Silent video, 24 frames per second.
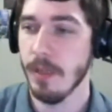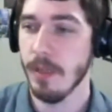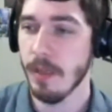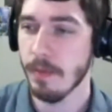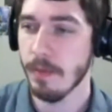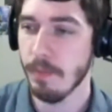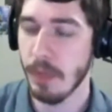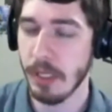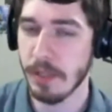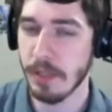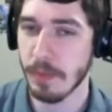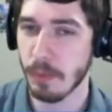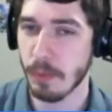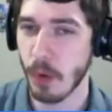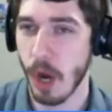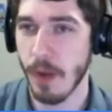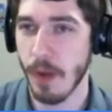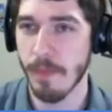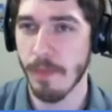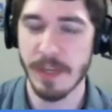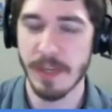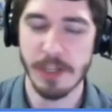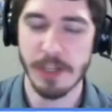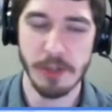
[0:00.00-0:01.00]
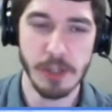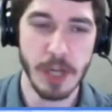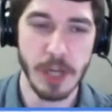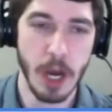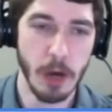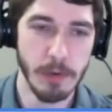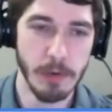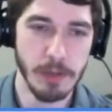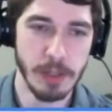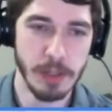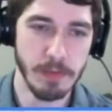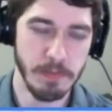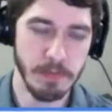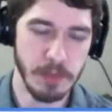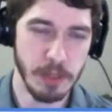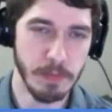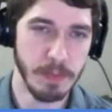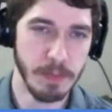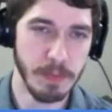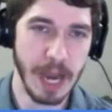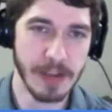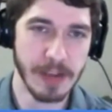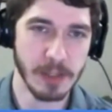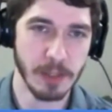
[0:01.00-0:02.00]
But the problem is, you
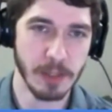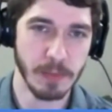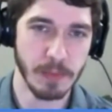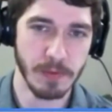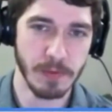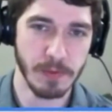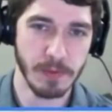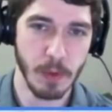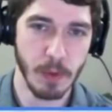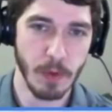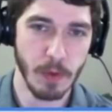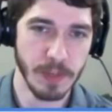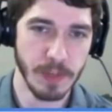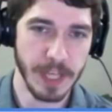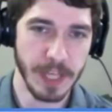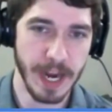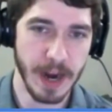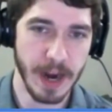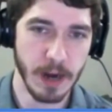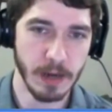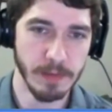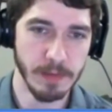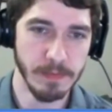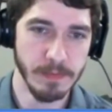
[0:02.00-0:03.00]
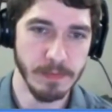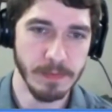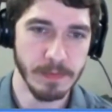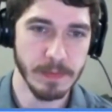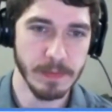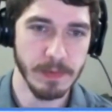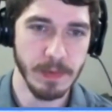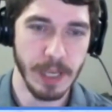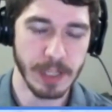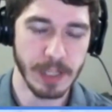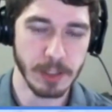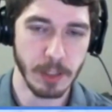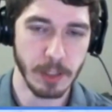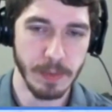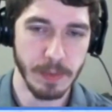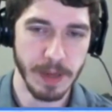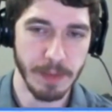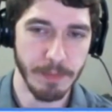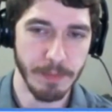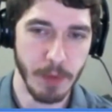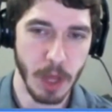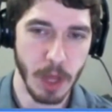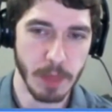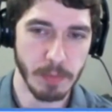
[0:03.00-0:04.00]
buy something from over there, and it's going to be
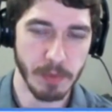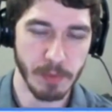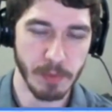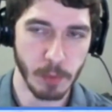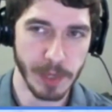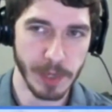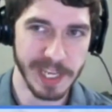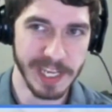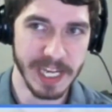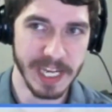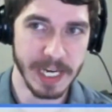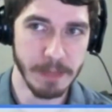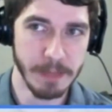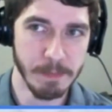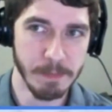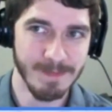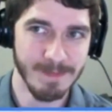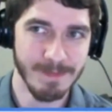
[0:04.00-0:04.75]
a month before you get it.